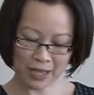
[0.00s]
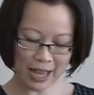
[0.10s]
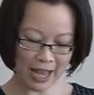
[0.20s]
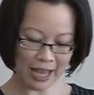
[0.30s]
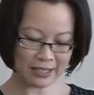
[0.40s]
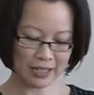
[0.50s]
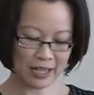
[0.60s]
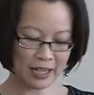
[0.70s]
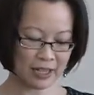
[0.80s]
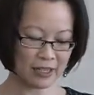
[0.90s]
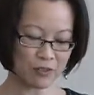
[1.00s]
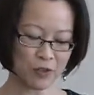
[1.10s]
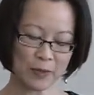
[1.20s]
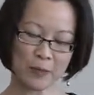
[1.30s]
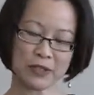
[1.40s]
And
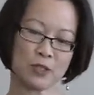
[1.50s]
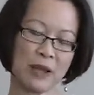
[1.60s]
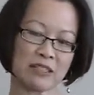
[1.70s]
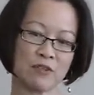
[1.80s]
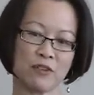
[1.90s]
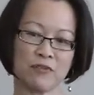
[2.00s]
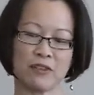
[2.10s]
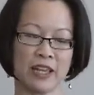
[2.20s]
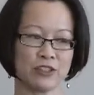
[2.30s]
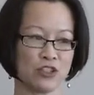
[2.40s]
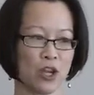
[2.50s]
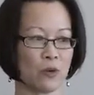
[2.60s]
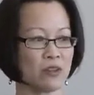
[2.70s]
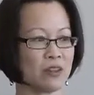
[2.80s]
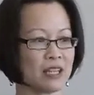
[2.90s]
from the perspective of the
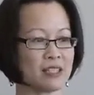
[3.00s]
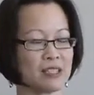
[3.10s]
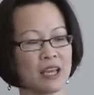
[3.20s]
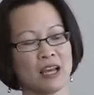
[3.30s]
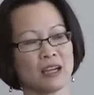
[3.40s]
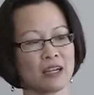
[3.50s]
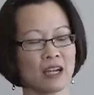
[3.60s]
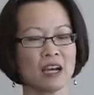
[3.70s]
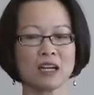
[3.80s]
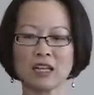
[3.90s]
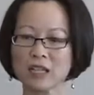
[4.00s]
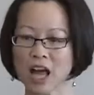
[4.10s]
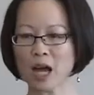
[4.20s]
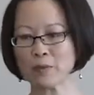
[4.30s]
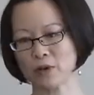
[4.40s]
NGO, this
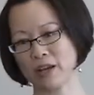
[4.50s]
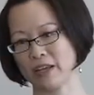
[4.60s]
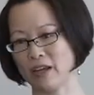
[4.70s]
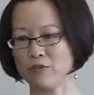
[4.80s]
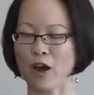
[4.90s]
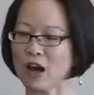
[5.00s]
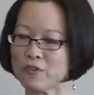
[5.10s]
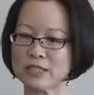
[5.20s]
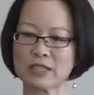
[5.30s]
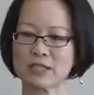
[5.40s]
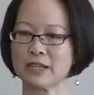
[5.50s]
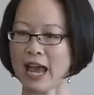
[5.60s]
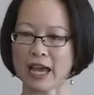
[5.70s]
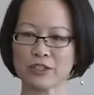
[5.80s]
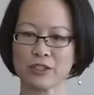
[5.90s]
conglomerate of offices and
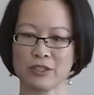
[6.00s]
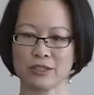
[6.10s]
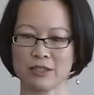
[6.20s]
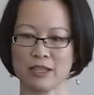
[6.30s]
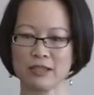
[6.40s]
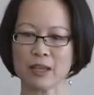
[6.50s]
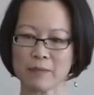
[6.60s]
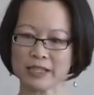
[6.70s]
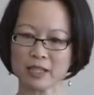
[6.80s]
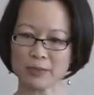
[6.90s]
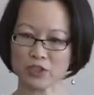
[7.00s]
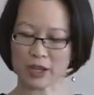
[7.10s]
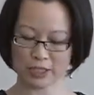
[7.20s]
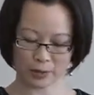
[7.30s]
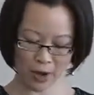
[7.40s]
actors that makes up the
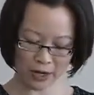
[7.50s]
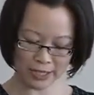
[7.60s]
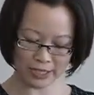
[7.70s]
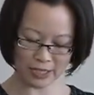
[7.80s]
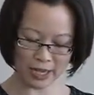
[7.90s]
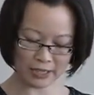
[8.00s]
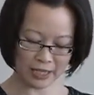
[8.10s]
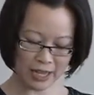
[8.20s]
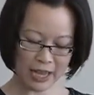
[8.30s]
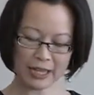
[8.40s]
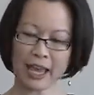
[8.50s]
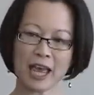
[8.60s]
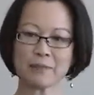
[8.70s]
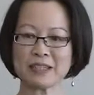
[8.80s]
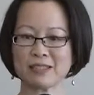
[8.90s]
Chinese party state
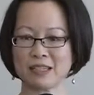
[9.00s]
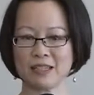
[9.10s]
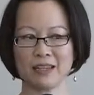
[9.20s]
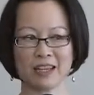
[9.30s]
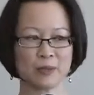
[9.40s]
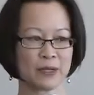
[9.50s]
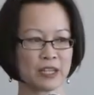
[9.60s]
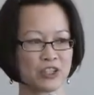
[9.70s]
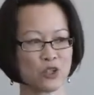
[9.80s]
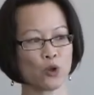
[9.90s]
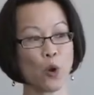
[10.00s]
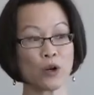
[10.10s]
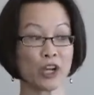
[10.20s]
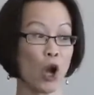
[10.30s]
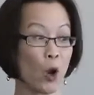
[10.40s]
can be seen as a potential
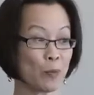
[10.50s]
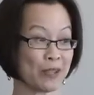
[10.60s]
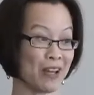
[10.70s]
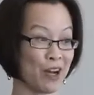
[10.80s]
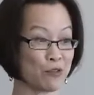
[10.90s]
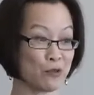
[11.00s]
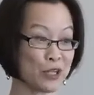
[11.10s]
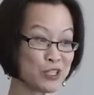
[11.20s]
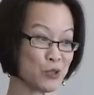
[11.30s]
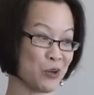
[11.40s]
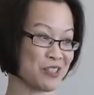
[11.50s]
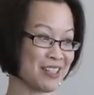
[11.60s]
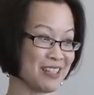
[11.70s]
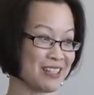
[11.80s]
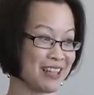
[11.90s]
cornucopia of
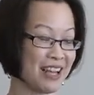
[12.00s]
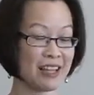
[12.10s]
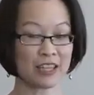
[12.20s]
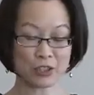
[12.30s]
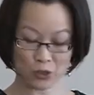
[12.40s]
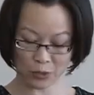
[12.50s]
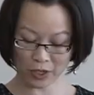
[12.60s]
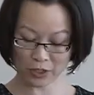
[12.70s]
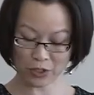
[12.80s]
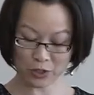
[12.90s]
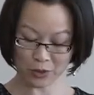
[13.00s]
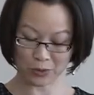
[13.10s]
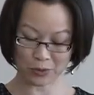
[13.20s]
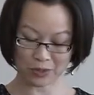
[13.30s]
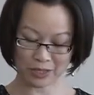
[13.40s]
resources that you could
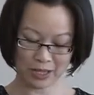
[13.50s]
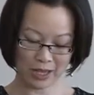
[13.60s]
use.